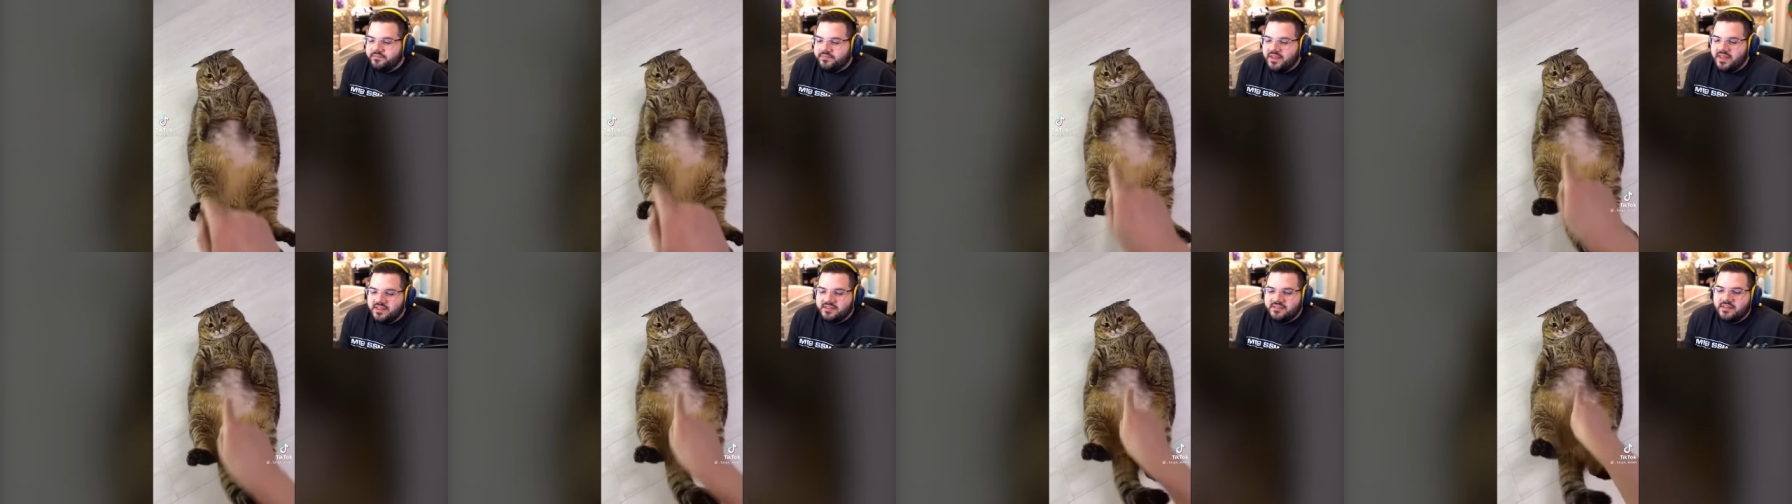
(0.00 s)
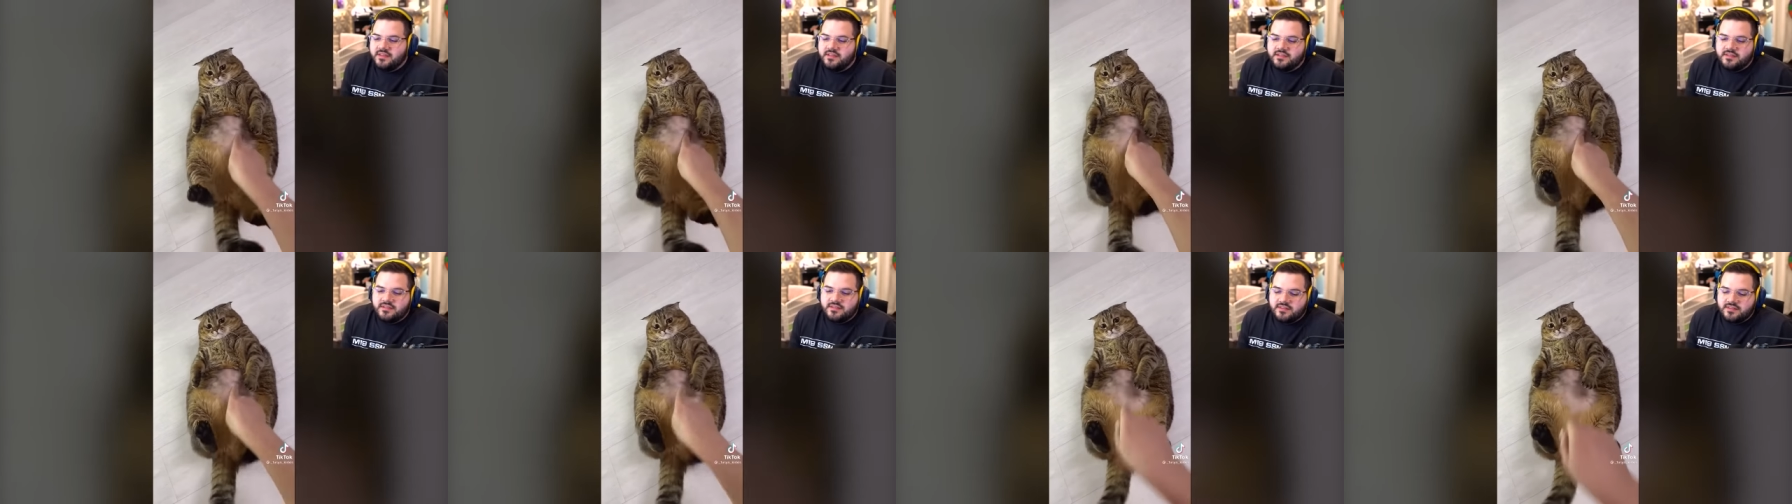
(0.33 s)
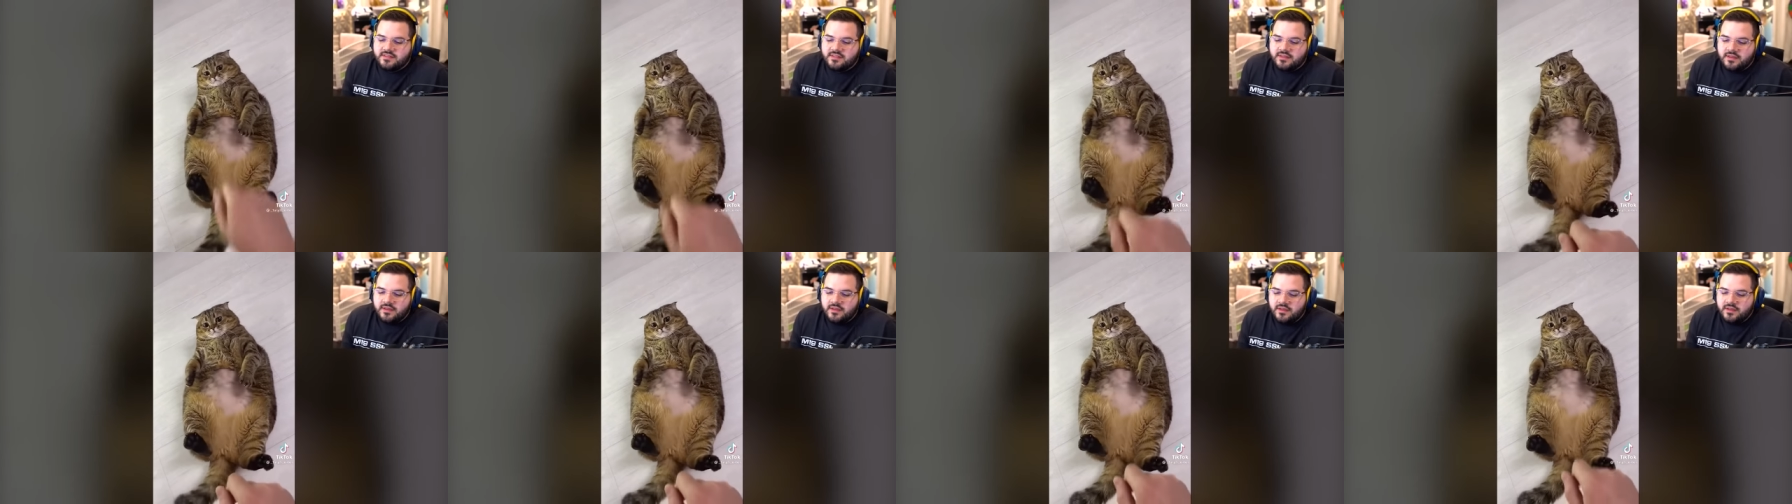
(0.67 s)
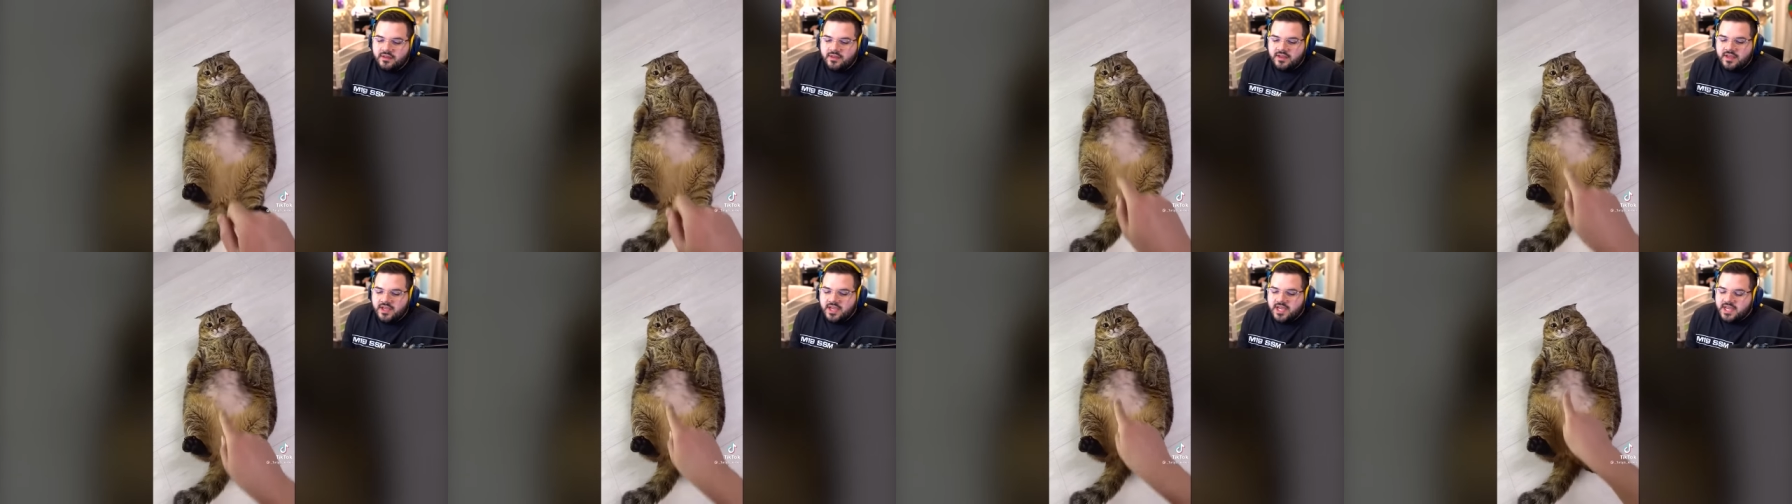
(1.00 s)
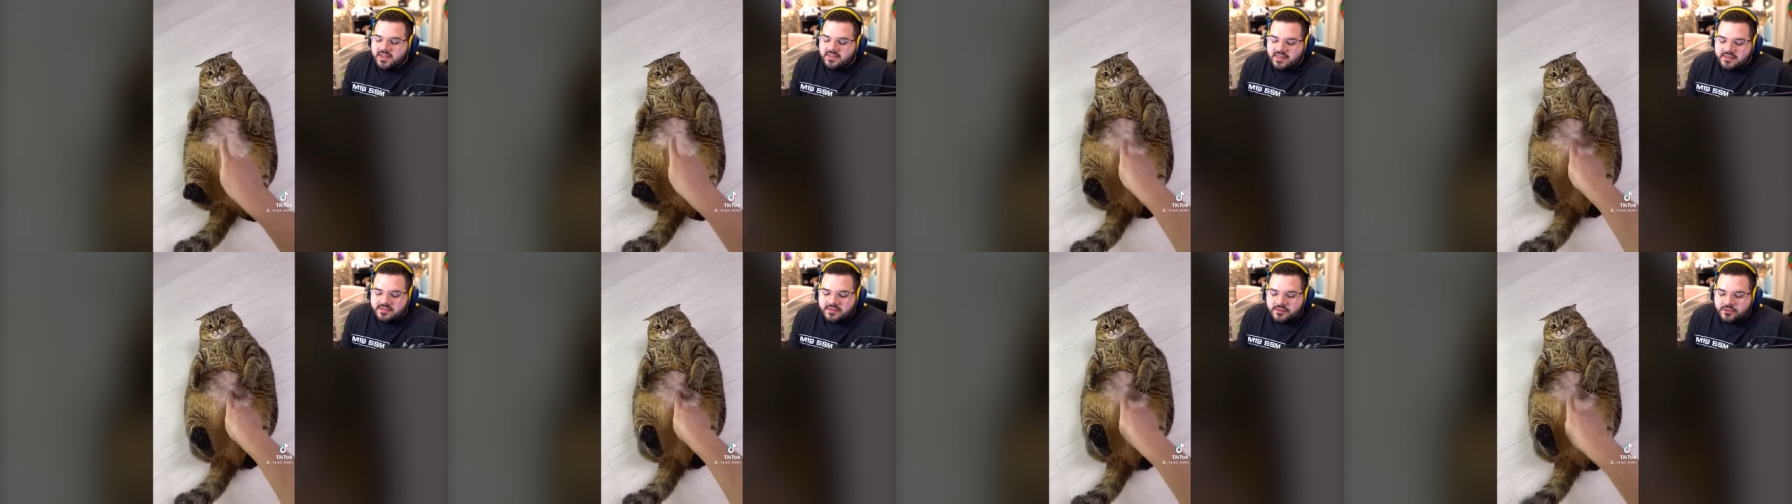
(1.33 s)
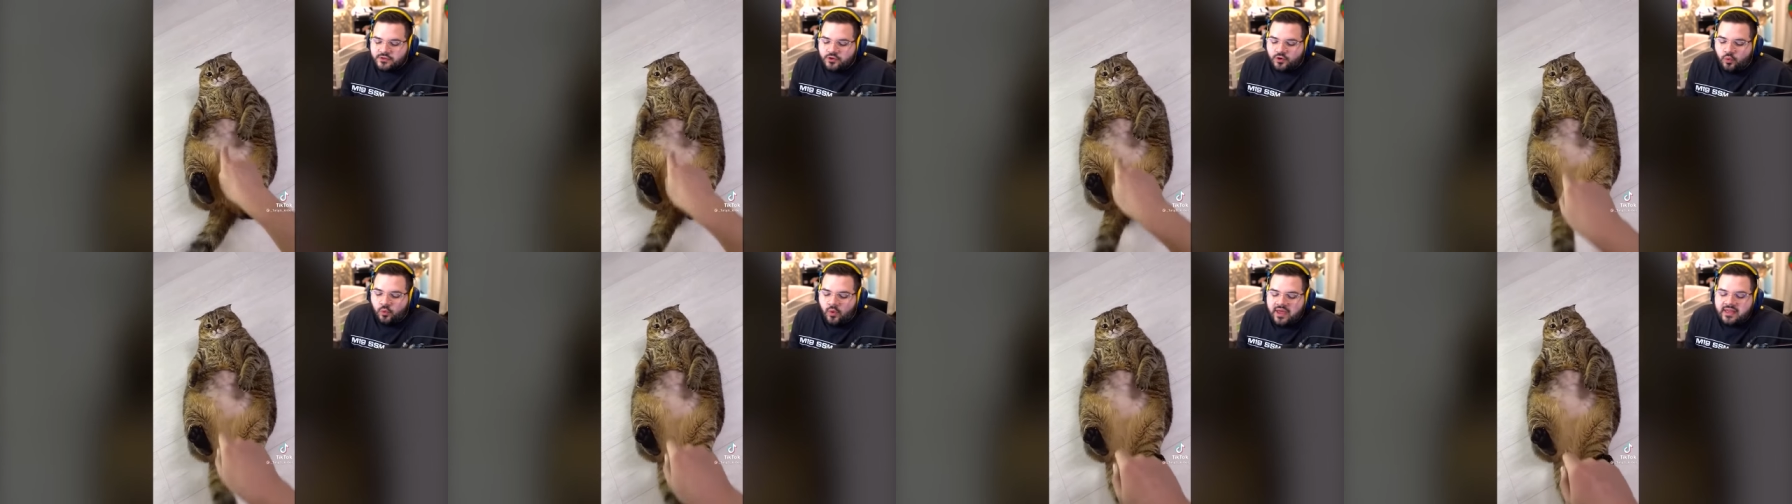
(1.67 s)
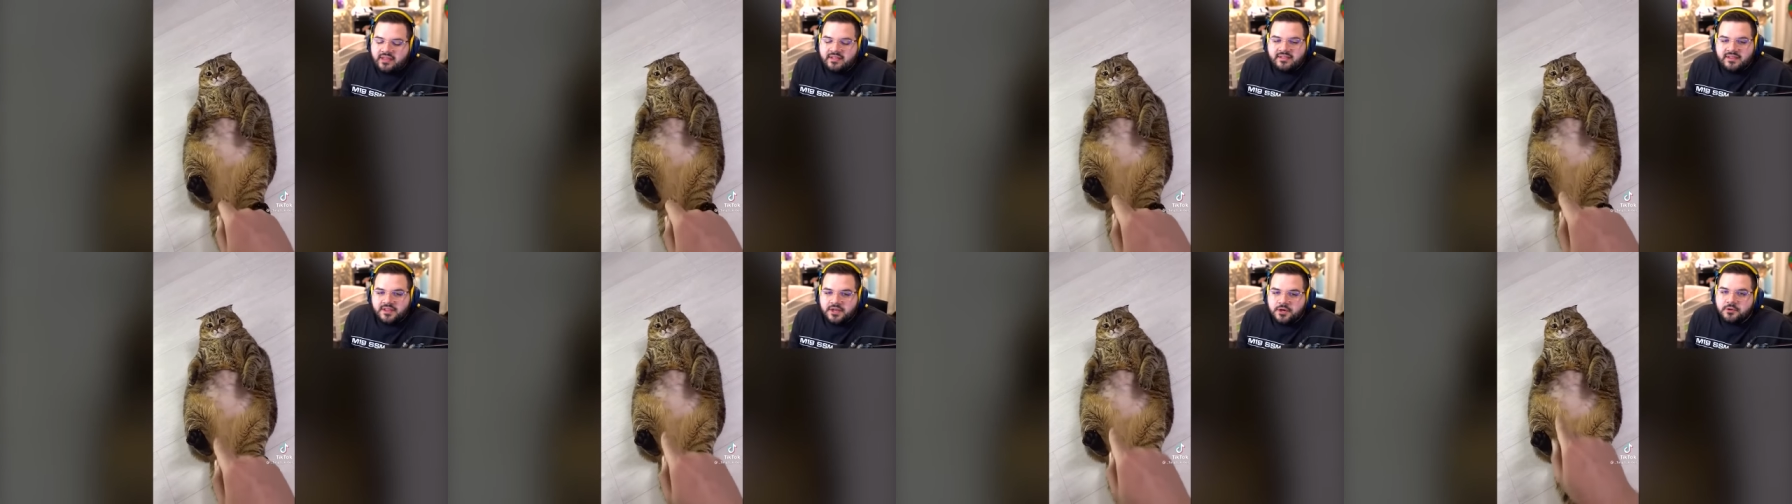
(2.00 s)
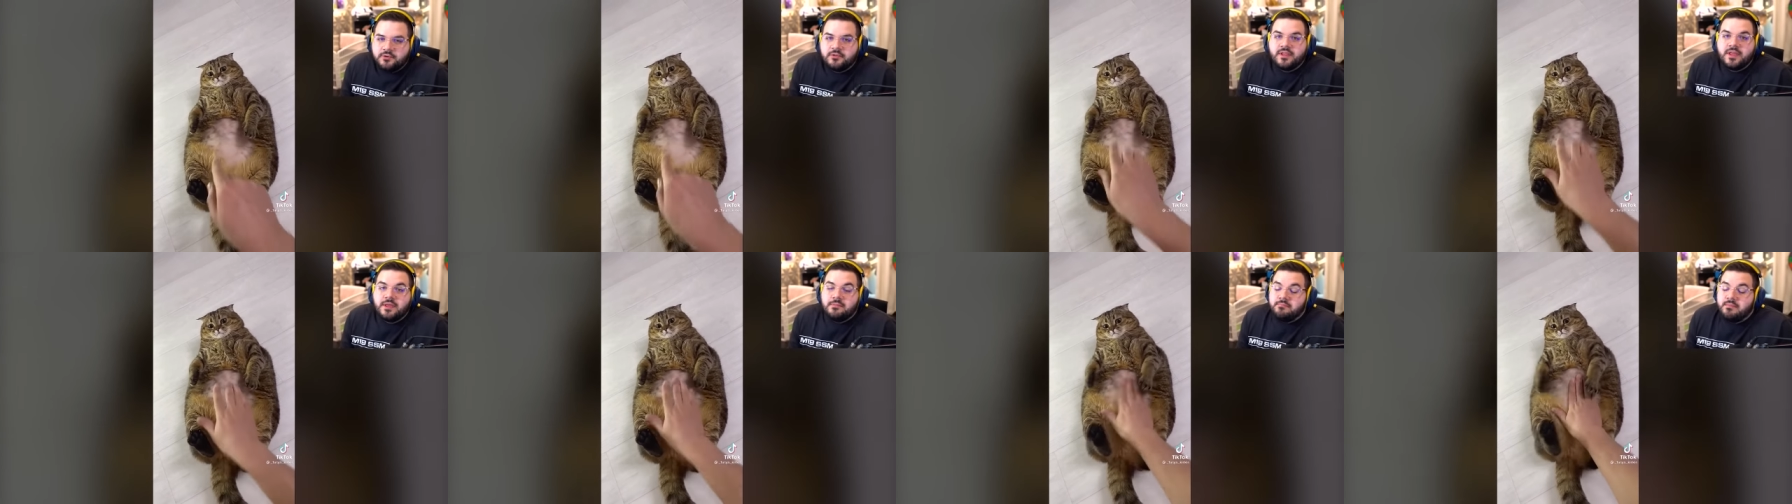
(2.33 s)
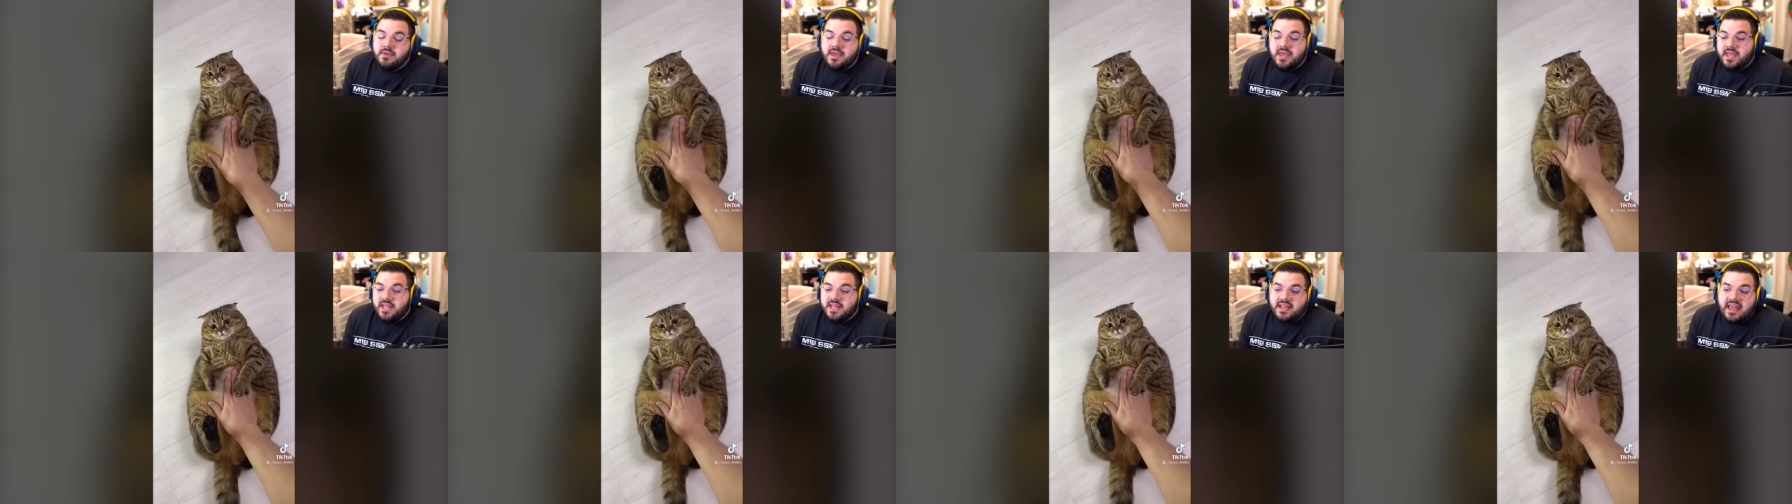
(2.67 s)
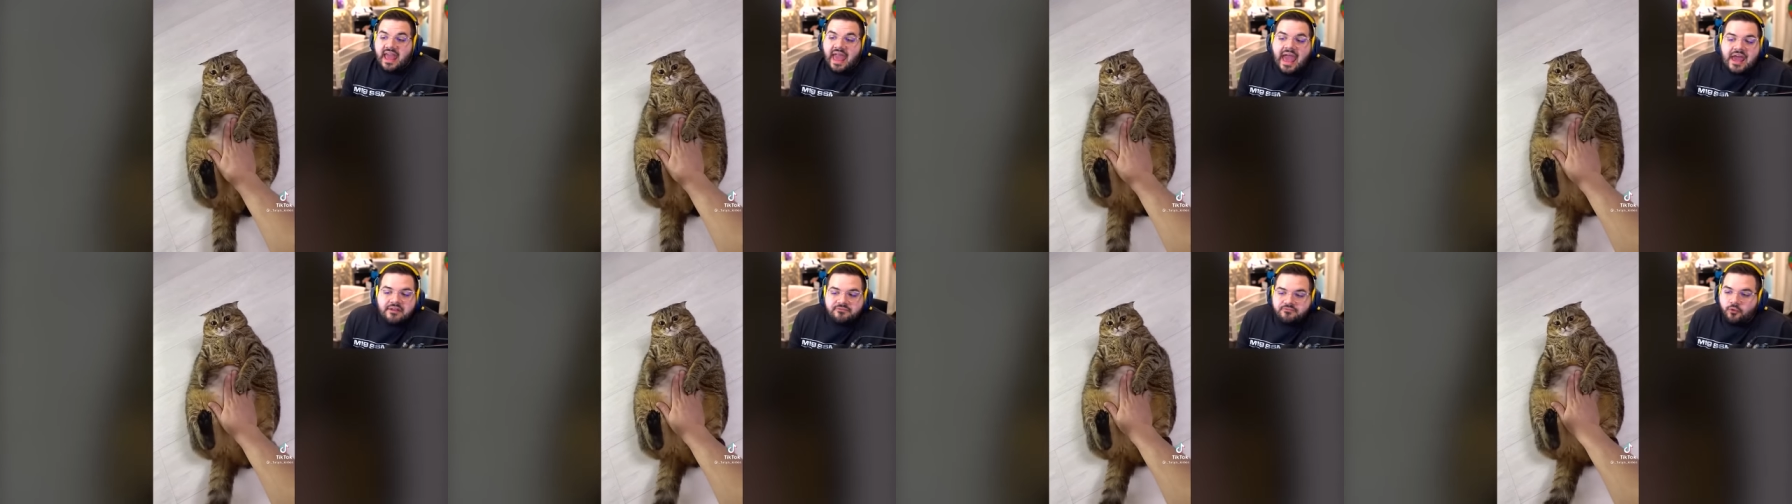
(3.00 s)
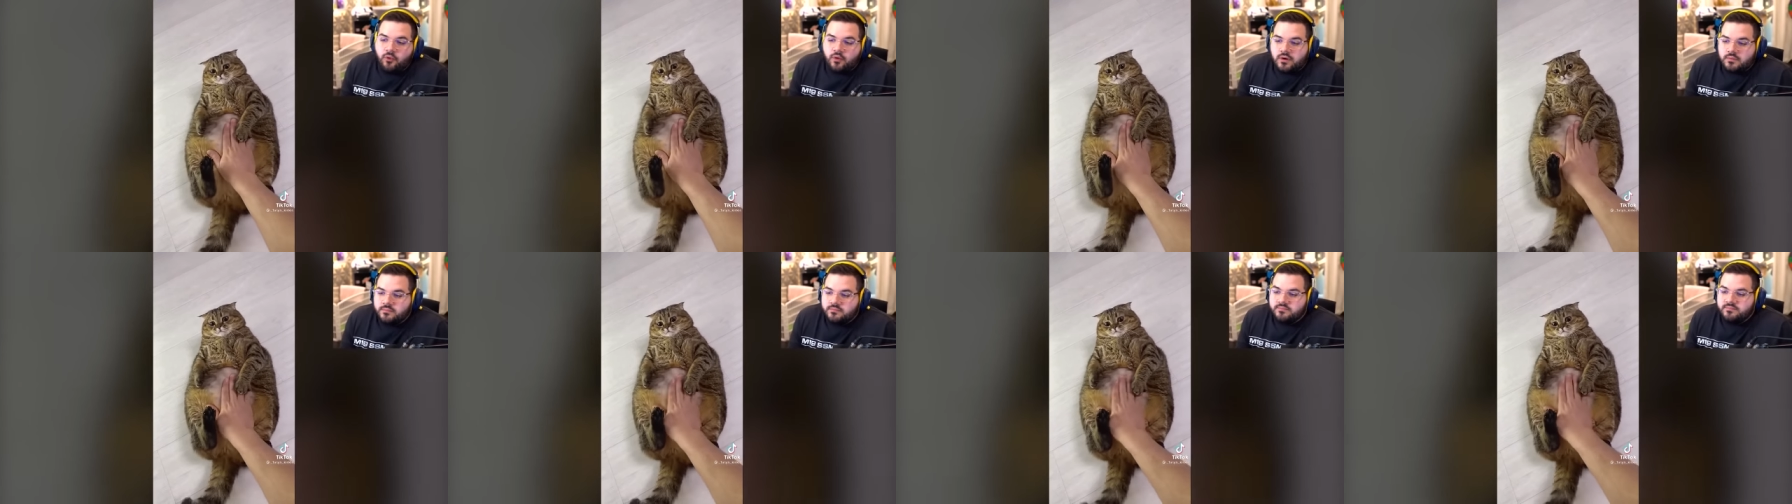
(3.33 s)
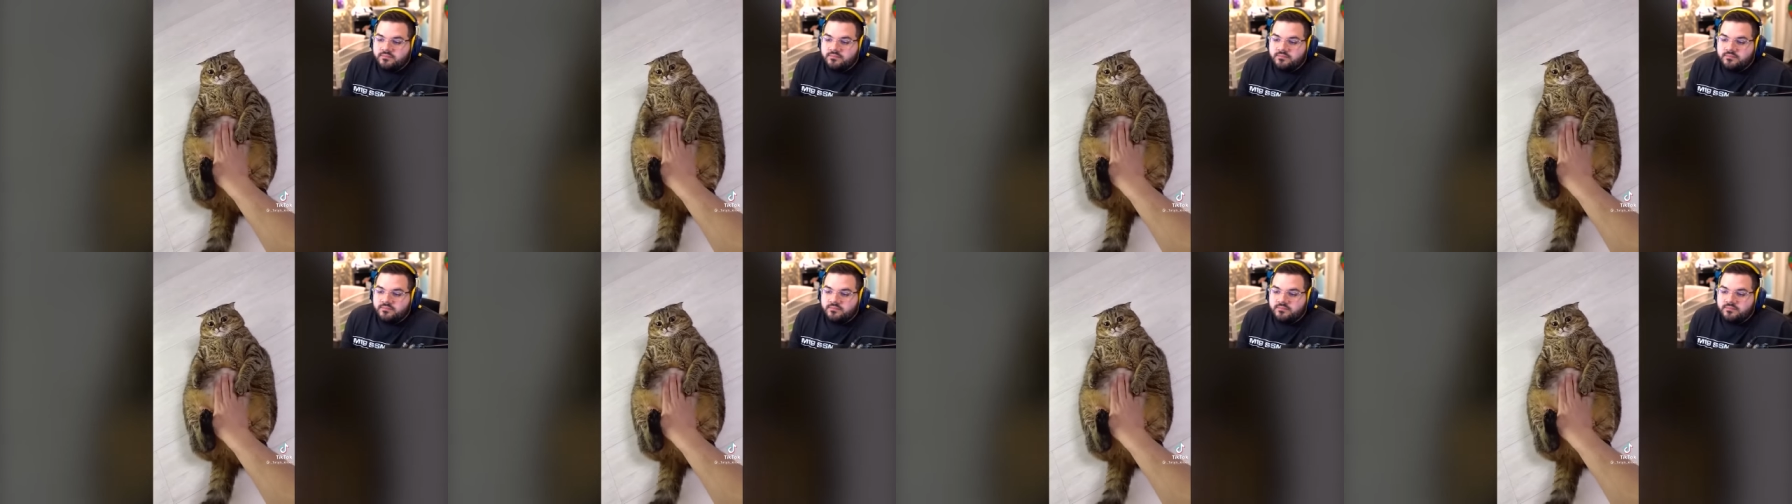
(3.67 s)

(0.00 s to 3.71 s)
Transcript: This is this is quite literally me in cat form.